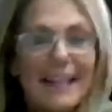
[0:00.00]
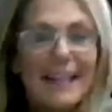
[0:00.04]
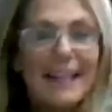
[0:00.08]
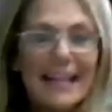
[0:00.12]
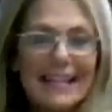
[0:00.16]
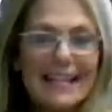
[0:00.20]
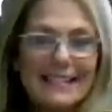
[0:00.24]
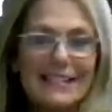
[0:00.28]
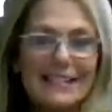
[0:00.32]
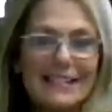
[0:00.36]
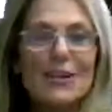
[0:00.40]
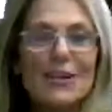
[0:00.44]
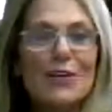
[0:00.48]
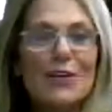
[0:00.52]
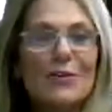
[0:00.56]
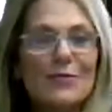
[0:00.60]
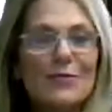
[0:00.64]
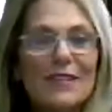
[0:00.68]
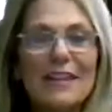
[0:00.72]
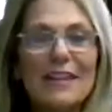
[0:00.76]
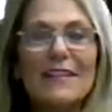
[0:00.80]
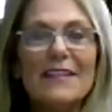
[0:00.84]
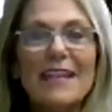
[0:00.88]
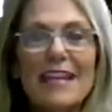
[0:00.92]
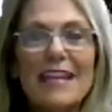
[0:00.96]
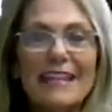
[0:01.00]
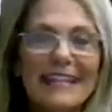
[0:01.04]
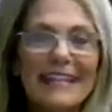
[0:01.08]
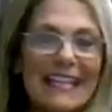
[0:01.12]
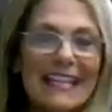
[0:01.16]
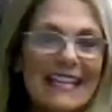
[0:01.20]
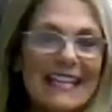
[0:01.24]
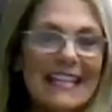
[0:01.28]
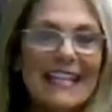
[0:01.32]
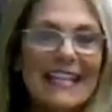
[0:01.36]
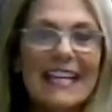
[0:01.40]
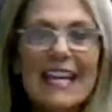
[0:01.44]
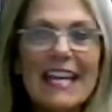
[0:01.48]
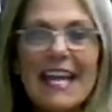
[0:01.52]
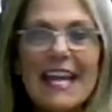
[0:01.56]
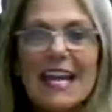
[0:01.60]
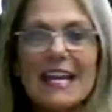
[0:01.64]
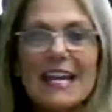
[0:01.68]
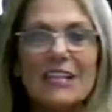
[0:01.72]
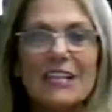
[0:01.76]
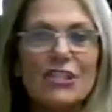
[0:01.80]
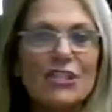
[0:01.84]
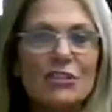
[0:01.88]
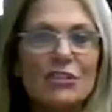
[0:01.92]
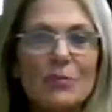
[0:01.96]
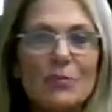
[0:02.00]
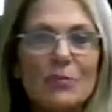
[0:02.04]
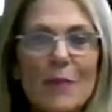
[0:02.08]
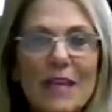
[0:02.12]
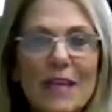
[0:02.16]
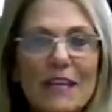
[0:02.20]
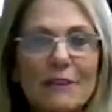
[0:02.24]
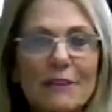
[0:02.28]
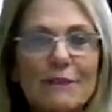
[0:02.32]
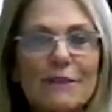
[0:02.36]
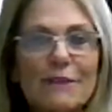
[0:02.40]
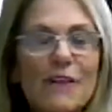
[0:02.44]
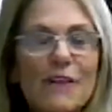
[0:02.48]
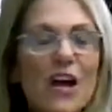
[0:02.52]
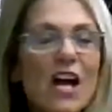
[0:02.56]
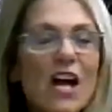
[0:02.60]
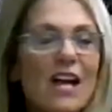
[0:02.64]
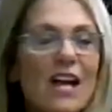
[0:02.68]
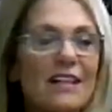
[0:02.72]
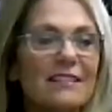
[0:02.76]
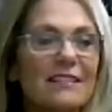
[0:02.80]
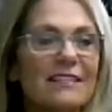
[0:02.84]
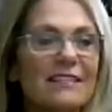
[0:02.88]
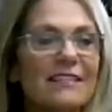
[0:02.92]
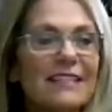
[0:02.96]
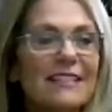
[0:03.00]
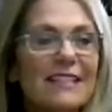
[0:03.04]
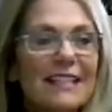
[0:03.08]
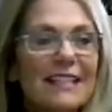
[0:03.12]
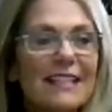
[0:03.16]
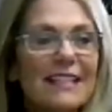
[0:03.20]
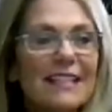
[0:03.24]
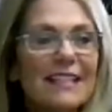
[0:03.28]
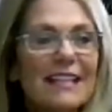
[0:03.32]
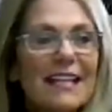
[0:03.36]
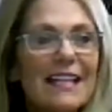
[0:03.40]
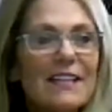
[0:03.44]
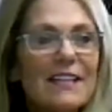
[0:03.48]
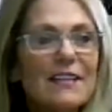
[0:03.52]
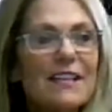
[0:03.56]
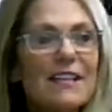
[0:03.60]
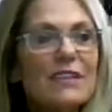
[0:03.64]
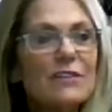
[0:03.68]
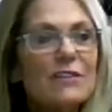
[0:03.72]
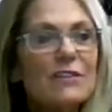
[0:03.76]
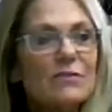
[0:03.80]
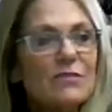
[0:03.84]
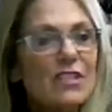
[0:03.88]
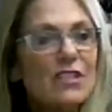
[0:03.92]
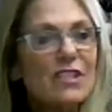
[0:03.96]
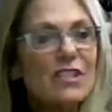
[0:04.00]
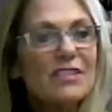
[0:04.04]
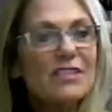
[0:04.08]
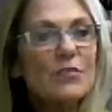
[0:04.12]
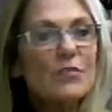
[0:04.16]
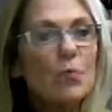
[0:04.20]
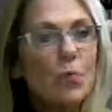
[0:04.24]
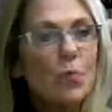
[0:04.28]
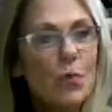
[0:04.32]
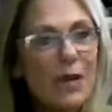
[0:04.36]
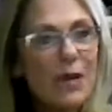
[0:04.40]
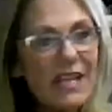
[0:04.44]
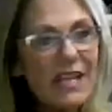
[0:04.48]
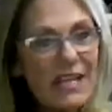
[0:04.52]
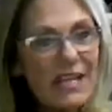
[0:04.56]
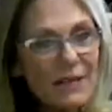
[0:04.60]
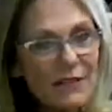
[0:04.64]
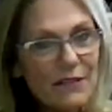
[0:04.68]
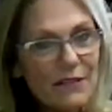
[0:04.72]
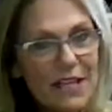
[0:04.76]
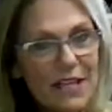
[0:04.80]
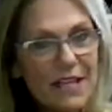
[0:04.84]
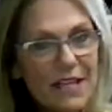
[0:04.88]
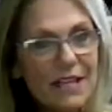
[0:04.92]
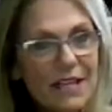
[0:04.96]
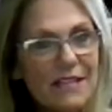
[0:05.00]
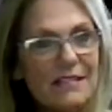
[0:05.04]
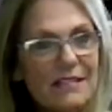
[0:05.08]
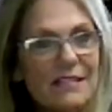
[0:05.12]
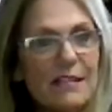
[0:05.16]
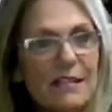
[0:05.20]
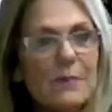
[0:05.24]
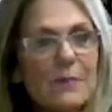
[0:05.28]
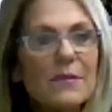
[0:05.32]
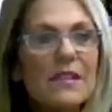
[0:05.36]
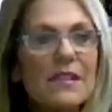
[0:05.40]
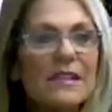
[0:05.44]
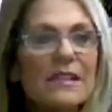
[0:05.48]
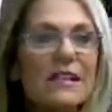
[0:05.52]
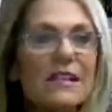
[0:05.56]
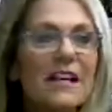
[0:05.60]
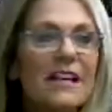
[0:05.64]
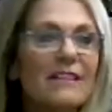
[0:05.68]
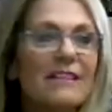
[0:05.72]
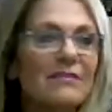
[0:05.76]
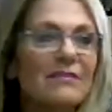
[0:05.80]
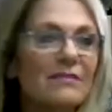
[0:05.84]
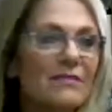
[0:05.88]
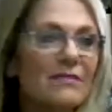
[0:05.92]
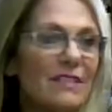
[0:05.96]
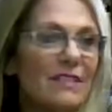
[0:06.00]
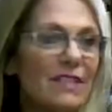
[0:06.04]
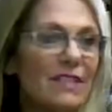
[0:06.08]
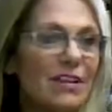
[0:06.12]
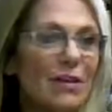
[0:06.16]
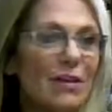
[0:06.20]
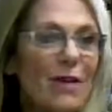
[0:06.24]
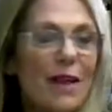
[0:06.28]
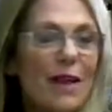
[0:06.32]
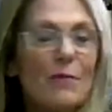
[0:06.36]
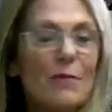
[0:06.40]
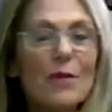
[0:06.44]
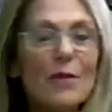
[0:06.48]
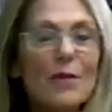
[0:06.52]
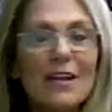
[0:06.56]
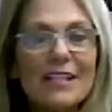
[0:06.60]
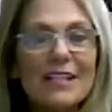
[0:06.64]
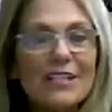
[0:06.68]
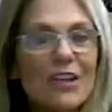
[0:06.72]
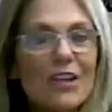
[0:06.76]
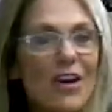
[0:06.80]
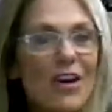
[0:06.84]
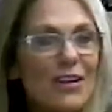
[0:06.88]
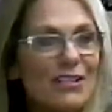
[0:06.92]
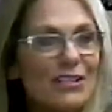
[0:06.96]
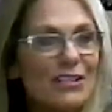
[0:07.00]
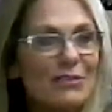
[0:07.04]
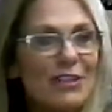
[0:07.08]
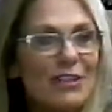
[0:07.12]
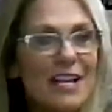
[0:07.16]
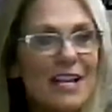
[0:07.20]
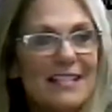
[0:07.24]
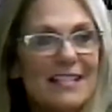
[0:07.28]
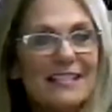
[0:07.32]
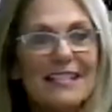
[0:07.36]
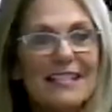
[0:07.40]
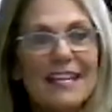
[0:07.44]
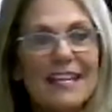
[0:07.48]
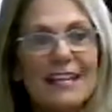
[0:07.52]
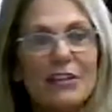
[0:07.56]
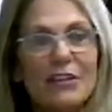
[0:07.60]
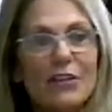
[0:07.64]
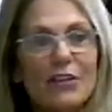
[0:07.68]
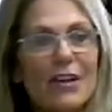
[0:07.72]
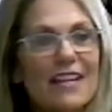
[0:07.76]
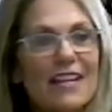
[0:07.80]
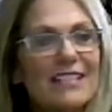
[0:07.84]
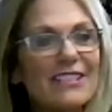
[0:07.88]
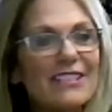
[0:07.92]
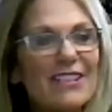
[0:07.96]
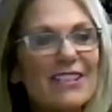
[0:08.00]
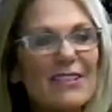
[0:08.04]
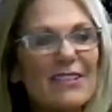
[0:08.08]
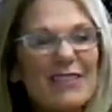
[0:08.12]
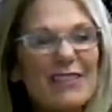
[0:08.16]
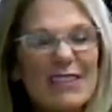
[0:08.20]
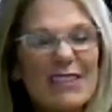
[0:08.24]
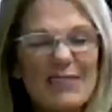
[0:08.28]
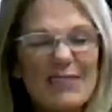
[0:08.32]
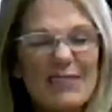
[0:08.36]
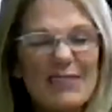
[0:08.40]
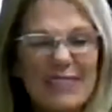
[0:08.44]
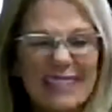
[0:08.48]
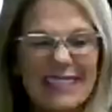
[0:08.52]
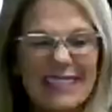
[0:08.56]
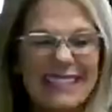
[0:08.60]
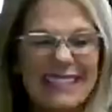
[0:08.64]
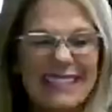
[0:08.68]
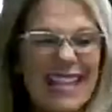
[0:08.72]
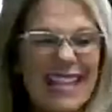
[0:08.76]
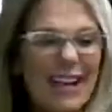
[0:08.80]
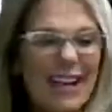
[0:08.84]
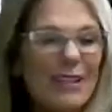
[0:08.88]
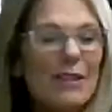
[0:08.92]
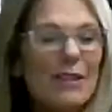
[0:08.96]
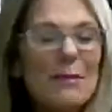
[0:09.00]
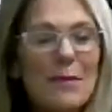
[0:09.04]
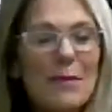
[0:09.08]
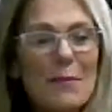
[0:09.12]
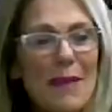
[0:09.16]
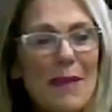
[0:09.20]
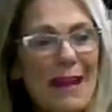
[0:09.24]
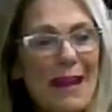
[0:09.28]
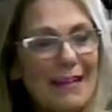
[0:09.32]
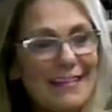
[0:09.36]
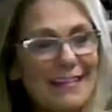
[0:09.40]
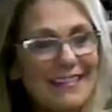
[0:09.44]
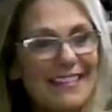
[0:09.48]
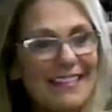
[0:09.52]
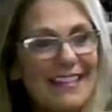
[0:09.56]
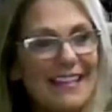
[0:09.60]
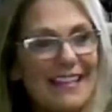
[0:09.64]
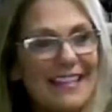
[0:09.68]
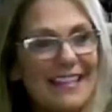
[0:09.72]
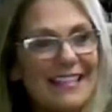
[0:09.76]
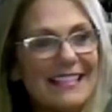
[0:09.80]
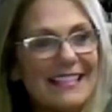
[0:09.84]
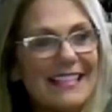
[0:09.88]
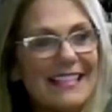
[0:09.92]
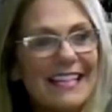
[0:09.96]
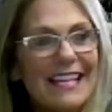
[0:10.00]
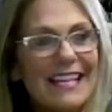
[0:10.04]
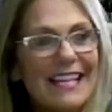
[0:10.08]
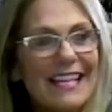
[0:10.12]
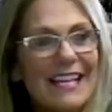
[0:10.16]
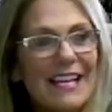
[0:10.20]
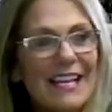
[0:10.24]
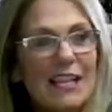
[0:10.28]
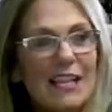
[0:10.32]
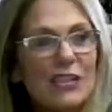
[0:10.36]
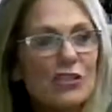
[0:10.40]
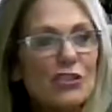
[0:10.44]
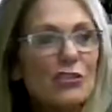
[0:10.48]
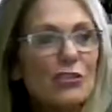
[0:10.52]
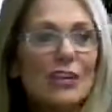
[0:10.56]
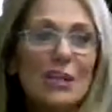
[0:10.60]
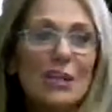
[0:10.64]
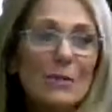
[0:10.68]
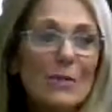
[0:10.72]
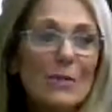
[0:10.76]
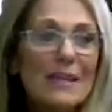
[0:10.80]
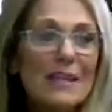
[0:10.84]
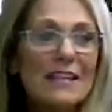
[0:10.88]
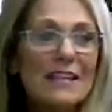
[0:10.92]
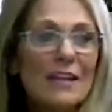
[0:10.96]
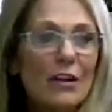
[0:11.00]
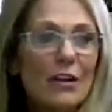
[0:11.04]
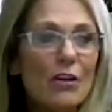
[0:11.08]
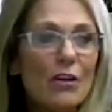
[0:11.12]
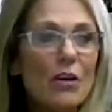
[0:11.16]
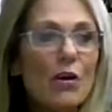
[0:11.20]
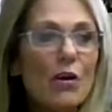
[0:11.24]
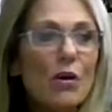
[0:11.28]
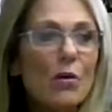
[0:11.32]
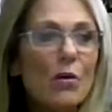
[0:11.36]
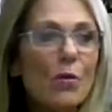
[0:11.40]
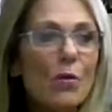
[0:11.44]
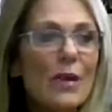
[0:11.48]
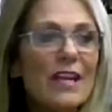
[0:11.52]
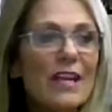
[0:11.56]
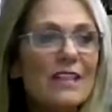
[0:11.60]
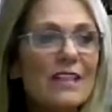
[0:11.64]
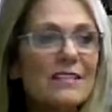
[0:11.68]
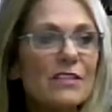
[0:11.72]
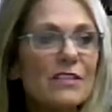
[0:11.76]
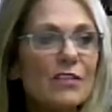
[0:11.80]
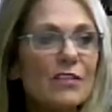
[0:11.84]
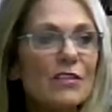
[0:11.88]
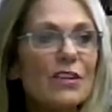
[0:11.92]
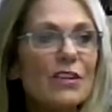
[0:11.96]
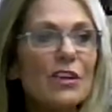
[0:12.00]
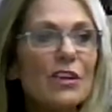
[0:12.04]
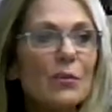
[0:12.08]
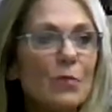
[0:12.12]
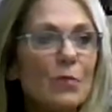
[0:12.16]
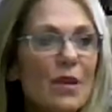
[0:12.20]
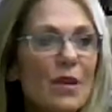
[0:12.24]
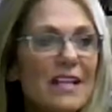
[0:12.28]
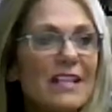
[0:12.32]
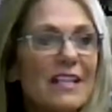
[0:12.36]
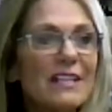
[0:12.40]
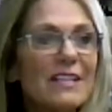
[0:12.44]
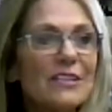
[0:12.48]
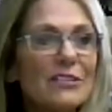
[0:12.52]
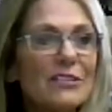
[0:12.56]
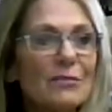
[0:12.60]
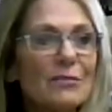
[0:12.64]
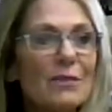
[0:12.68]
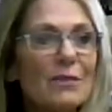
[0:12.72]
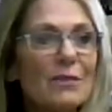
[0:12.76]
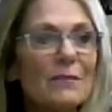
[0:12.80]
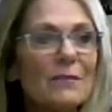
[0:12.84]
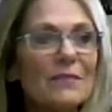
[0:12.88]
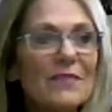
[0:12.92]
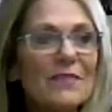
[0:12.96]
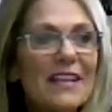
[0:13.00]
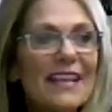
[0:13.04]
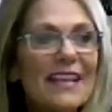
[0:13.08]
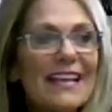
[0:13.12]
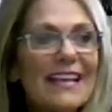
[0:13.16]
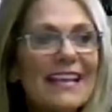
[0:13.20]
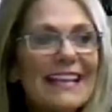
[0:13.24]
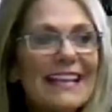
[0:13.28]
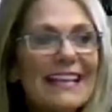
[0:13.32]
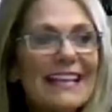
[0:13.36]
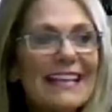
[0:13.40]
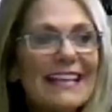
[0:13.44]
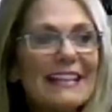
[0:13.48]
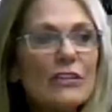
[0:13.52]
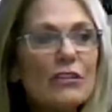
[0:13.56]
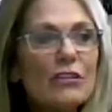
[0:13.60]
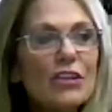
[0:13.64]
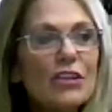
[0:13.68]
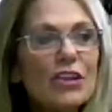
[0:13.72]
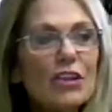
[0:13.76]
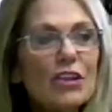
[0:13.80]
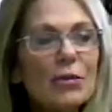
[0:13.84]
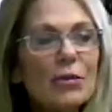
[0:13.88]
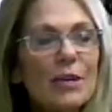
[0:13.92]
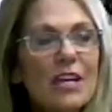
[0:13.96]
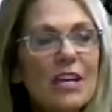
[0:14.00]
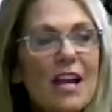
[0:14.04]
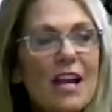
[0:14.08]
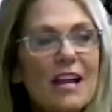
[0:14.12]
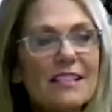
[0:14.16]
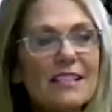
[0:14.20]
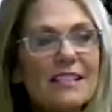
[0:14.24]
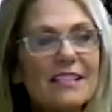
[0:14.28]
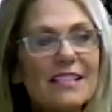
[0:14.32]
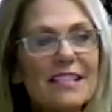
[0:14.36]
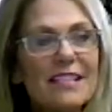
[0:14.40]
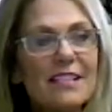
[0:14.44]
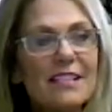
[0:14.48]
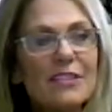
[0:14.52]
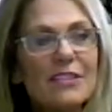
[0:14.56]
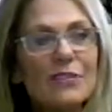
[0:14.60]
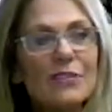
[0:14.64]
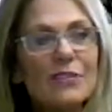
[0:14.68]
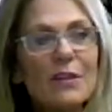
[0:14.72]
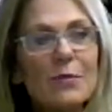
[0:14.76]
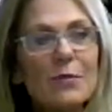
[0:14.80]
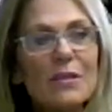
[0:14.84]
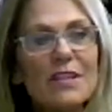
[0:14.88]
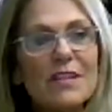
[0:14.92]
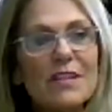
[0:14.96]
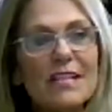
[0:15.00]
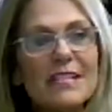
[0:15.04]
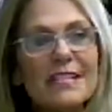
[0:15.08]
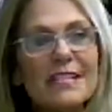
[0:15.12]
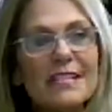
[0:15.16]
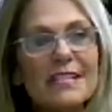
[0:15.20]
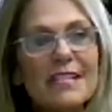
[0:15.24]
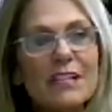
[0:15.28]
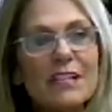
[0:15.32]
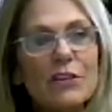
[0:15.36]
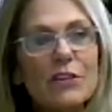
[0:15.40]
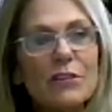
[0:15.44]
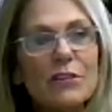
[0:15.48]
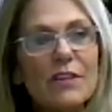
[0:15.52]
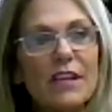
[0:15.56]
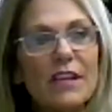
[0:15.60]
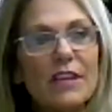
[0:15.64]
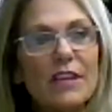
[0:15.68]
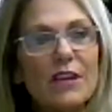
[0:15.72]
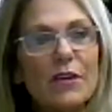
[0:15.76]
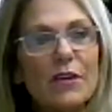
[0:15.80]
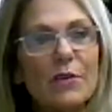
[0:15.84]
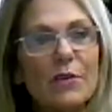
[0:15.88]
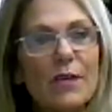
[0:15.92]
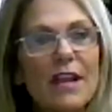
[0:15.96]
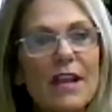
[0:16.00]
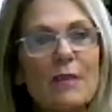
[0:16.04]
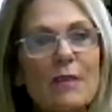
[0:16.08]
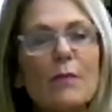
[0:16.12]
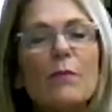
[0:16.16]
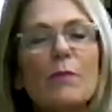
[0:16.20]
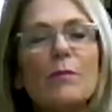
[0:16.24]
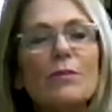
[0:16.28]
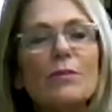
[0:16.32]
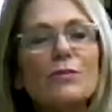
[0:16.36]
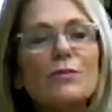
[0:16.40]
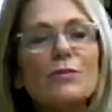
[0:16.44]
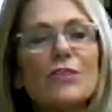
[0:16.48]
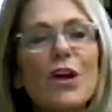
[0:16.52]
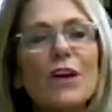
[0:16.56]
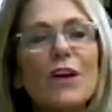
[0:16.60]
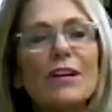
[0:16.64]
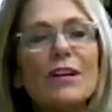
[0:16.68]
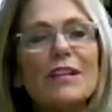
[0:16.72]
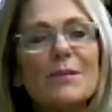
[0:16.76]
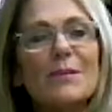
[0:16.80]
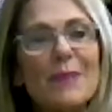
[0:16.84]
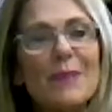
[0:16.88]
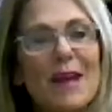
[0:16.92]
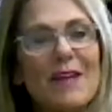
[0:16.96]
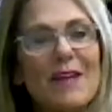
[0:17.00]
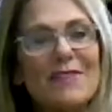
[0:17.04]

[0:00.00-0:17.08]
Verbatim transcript: and so then they get engaged you make it fun and then you just weave in something like you know i want to talk to you guys later and don't even tell them about it then because you're going to be there a whole week so you're going to run into them get their curiosity so that when they see you they go hey what were you talking about